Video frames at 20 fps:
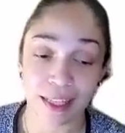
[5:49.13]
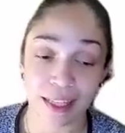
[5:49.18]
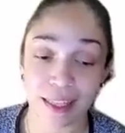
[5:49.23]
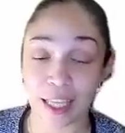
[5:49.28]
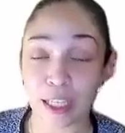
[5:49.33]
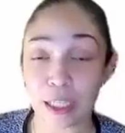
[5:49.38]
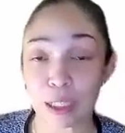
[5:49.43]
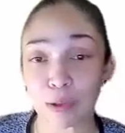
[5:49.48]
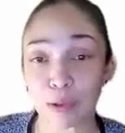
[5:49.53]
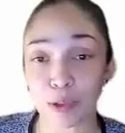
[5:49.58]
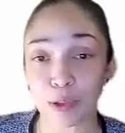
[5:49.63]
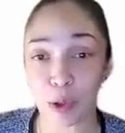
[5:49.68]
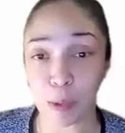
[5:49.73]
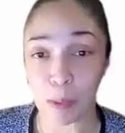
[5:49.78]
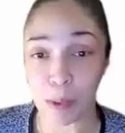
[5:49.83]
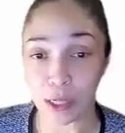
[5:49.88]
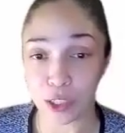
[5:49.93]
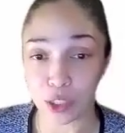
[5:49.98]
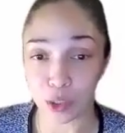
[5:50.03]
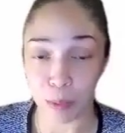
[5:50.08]
Thank you so
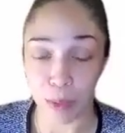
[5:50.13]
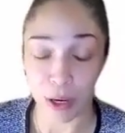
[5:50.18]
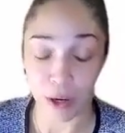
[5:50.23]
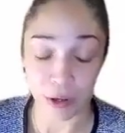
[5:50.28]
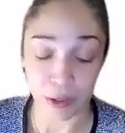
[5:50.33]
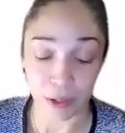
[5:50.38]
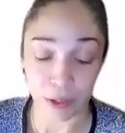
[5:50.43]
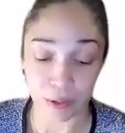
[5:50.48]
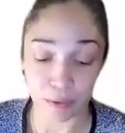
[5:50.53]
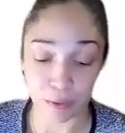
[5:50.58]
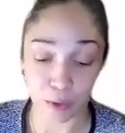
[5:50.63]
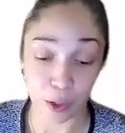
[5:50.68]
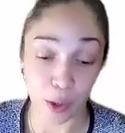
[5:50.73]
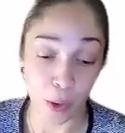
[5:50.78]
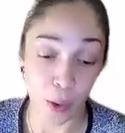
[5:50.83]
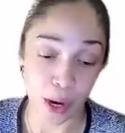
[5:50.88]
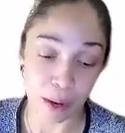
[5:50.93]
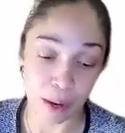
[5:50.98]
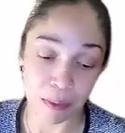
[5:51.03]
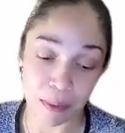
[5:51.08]
much, Meryl, for
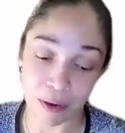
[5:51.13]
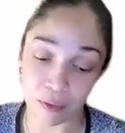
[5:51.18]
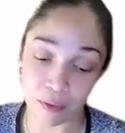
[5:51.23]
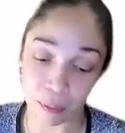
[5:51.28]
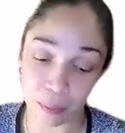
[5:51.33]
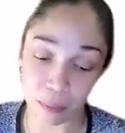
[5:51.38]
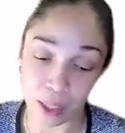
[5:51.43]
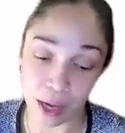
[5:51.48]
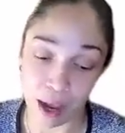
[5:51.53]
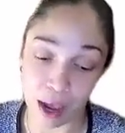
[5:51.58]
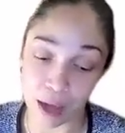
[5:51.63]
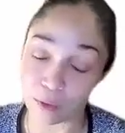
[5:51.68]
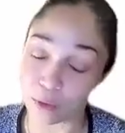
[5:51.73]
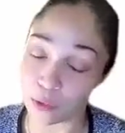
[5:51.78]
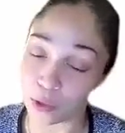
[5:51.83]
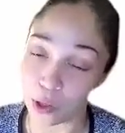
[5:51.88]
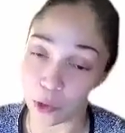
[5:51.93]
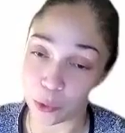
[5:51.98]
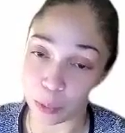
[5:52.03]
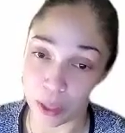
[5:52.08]
going above and beyond
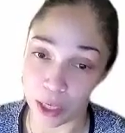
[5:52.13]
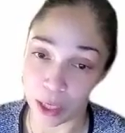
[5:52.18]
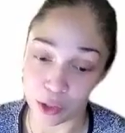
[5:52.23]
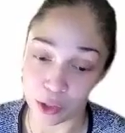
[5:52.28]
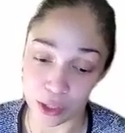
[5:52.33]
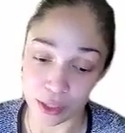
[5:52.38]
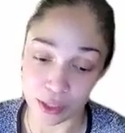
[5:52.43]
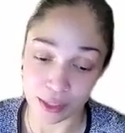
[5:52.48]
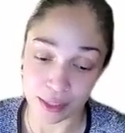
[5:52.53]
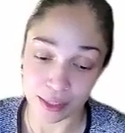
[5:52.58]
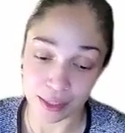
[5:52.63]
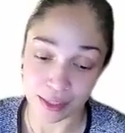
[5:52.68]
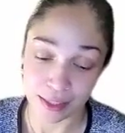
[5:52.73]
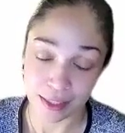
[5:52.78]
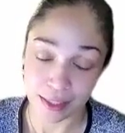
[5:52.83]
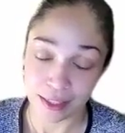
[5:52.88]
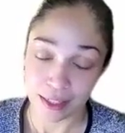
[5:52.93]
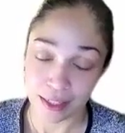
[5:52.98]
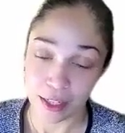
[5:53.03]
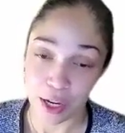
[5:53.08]
for our patients.
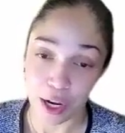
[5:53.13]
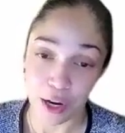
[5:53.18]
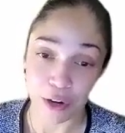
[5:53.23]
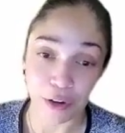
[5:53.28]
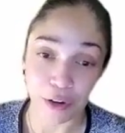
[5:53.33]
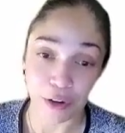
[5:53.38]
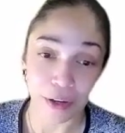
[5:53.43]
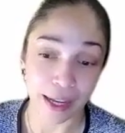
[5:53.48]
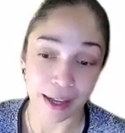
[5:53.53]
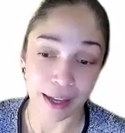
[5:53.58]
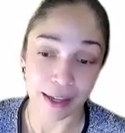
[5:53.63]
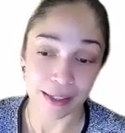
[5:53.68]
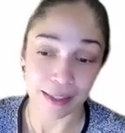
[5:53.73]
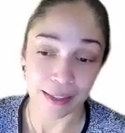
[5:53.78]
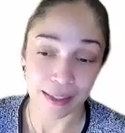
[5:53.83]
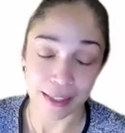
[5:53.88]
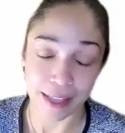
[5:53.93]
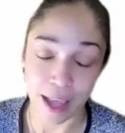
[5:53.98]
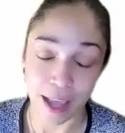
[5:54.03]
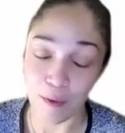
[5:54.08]
All right,
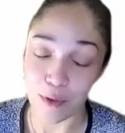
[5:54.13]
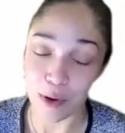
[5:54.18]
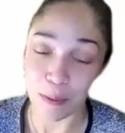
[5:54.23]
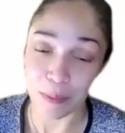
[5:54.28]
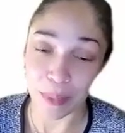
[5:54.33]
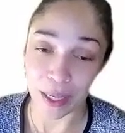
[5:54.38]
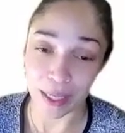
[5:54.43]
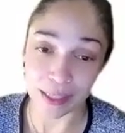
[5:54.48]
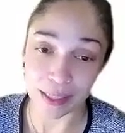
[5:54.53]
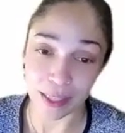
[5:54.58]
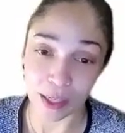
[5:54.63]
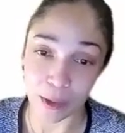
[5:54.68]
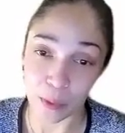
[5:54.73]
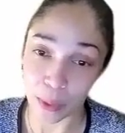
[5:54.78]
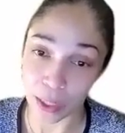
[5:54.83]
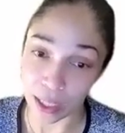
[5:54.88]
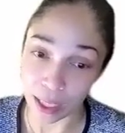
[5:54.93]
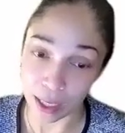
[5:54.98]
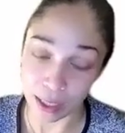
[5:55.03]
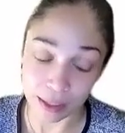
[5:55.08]
guys, have an amazing
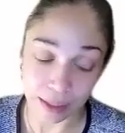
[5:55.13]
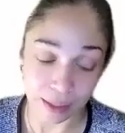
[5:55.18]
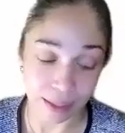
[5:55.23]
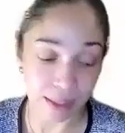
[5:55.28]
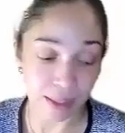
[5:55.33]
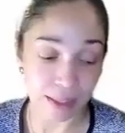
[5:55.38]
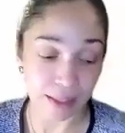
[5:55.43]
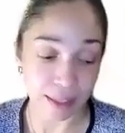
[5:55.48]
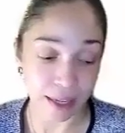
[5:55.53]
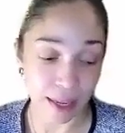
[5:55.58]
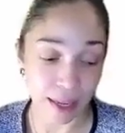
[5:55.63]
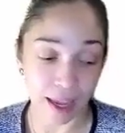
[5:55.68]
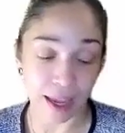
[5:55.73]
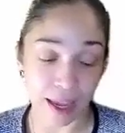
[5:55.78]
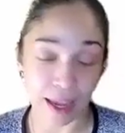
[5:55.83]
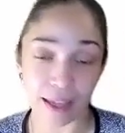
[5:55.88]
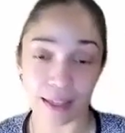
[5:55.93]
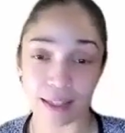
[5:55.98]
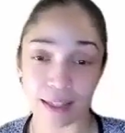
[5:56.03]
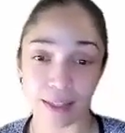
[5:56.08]
weekend
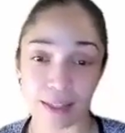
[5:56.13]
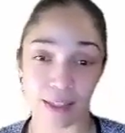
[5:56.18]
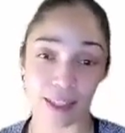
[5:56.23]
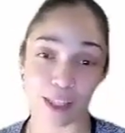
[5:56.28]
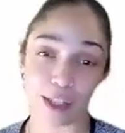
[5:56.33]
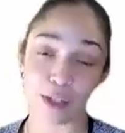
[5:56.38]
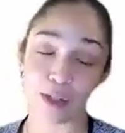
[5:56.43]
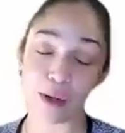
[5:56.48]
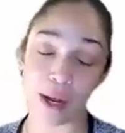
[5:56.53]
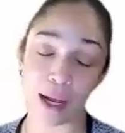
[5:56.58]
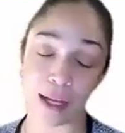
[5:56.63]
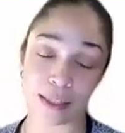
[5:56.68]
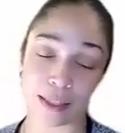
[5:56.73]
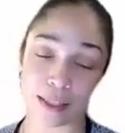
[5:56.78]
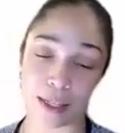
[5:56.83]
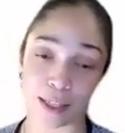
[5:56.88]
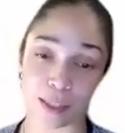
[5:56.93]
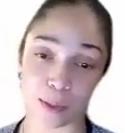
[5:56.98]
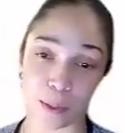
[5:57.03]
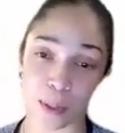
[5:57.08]
and see you guys
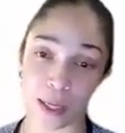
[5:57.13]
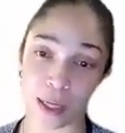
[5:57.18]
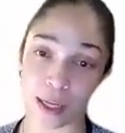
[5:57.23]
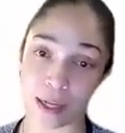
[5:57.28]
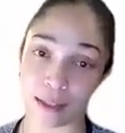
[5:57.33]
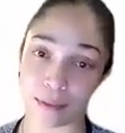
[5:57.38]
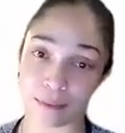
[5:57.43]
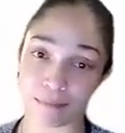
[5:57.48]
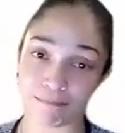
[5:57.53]
next week.